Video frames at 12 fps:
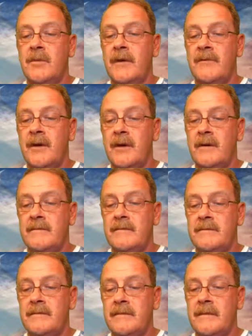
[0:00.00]
going to be fun.
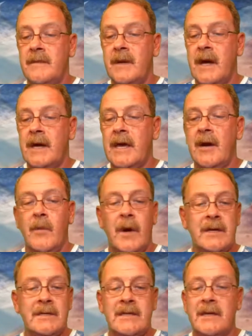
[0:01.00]
I can't
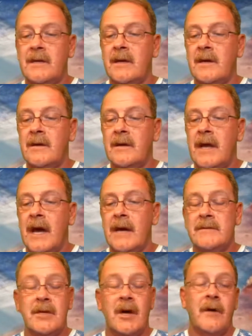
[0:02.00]
wait to see the
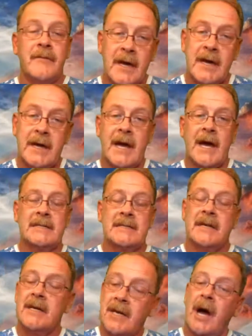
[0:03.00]
names. Don't forget,
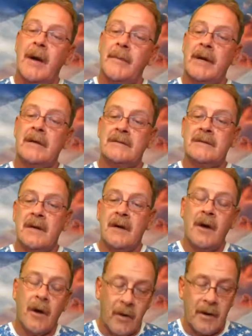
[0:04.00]
guys, in the comments
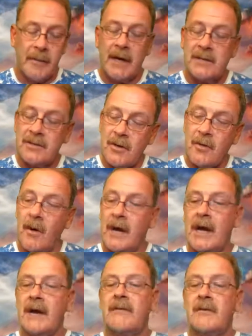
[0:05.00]
or in Messenger or
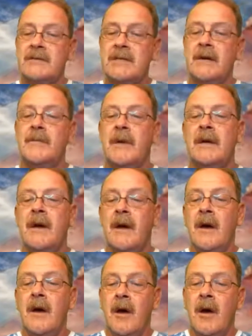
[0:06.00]
whatever, send me.
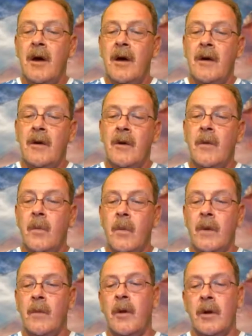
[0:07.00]

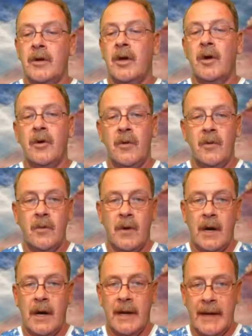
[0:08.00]
We want to
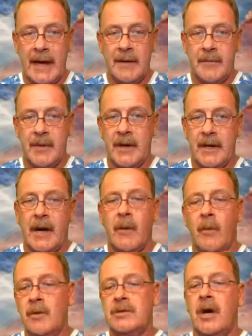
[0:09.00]
do a name pick. I
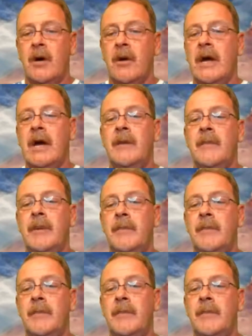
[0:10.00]
want y'all to help